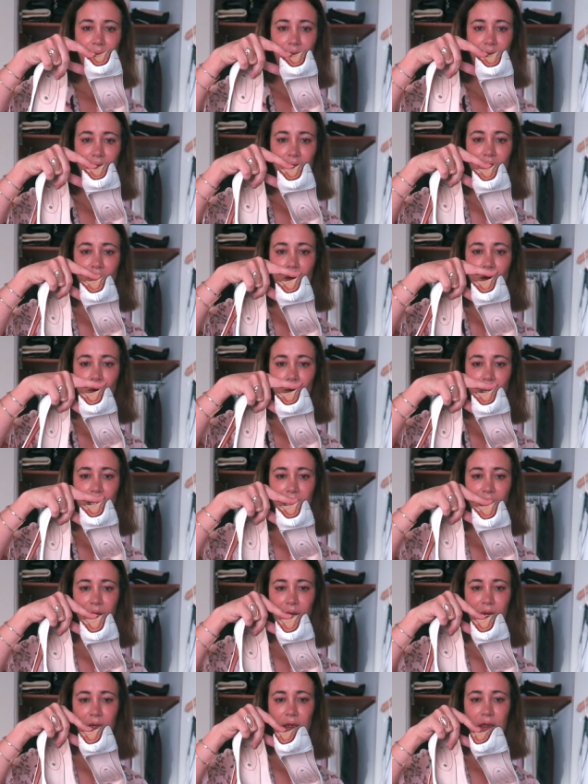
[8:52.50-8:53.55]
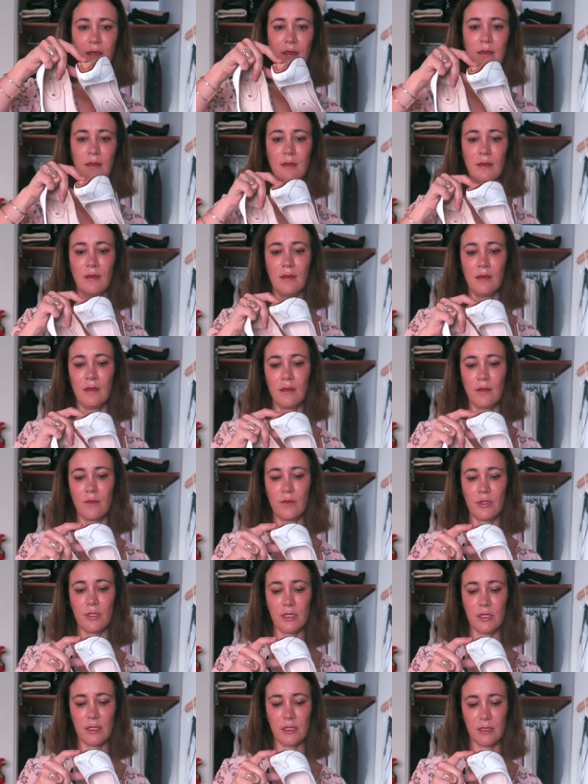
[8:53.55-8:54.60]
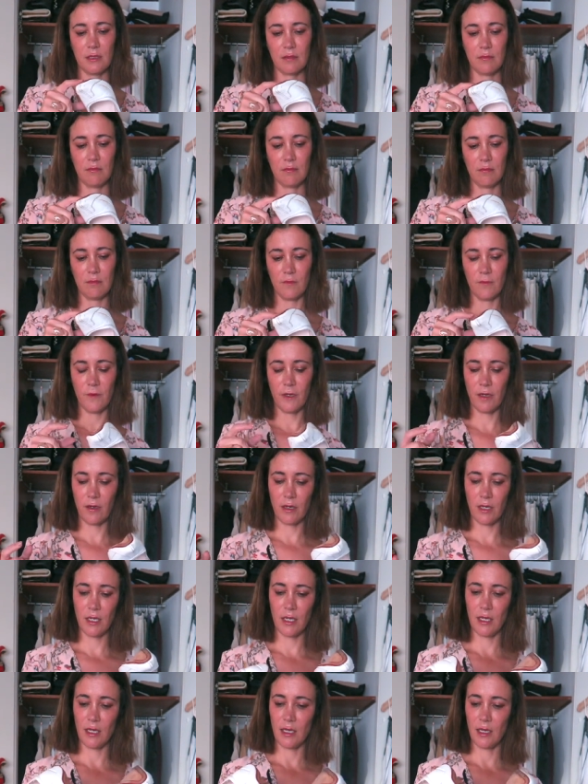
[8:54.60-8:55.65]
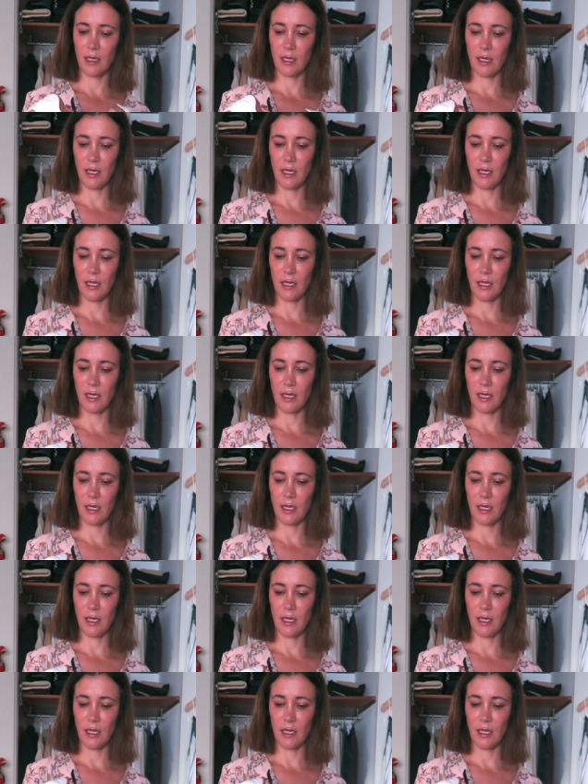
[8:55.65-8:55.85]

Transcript: kind of going in which is very